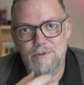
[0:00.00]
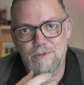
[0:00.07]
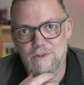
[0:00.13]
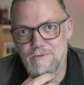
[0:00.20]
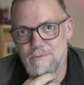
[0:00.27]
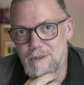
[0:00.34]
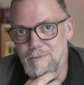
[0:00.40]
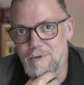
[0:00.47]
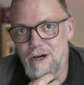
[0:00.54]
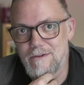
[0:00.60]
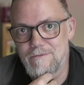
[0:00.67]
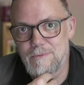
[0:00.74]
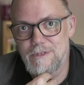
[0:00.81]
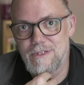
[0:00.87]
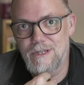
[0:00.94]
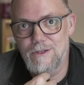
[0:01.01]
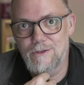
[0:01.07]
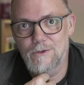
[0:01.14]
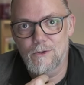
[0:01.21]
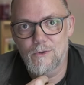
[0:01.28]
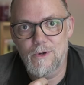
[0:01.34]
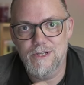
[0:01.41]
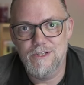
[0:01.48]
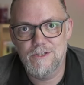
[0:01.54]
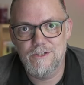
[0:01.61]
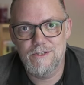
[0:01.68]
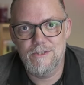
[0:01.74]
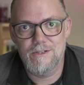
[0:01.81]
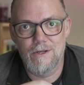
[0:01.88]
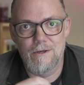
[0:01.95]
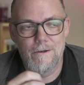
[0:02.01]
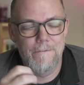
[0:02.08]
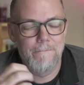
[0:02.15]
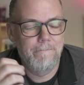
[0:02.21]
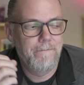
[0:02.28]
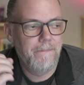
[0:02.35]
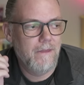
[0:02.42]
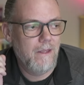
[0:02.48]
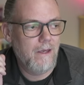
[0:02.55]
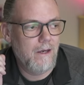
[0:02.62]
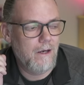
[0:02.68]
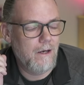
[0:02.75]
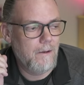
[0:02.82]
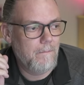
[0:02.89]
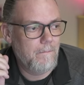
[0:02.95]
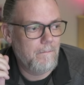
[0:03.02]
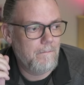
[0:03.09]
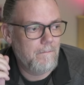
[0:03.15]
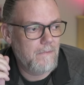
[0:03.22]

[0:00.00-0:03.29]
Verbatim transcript: So if people have particular questions. Um,